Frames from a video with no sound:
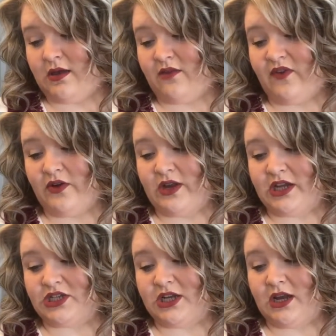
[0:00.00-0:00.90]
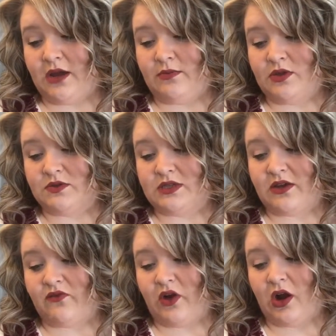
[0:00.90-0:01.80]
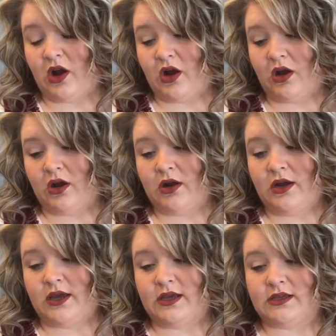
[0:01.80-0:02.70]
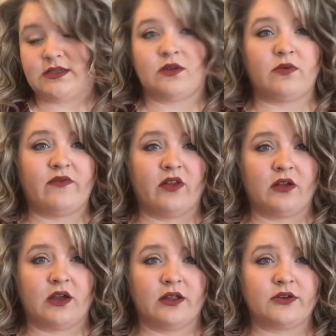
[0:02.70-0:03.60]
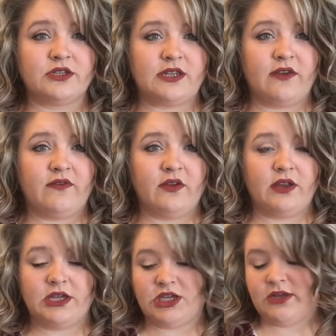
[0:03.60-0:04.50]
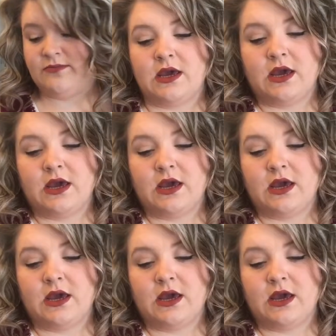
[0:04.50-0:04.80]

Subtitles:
The foundation I'm using for her is the Revlon Color Stay foundation.